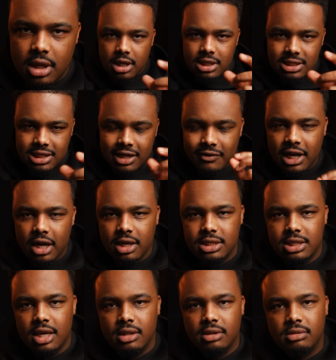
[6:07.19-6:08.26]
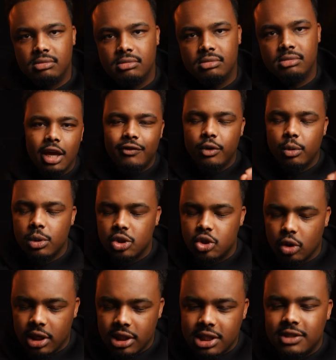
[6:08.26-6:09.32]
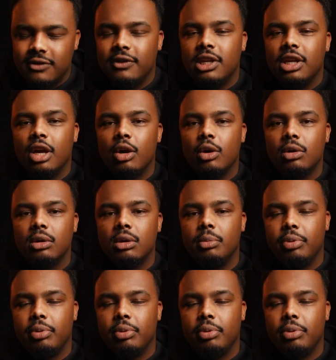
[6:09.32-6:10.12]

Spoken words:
7 out of 10. If you enjoyed this video,